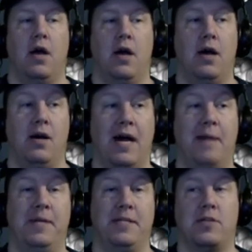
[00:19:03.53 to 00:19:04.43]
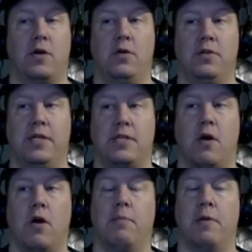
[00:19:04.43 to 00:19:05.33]
Uh, I've been told that the
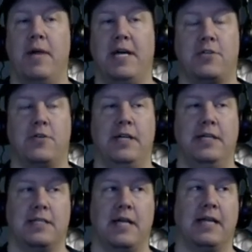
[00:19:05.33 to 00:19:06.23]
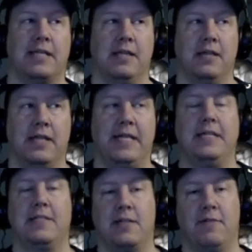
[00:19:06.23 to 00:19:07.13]
armor mastery is like the
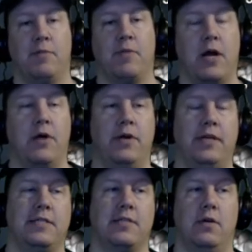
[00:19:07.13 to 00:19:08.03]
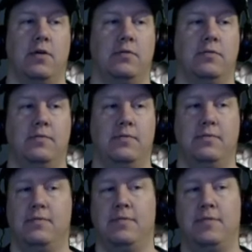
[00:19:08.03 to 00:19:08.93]
least of the priority, so
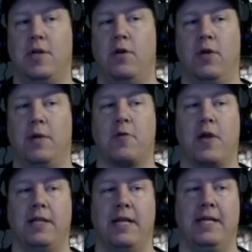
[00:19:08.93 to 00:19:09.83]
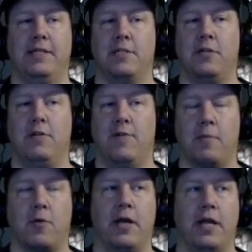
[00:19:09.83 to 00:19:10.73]
don't upgrade that until you've
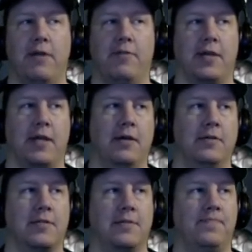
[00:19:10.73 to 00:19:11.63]
upgraded everything else.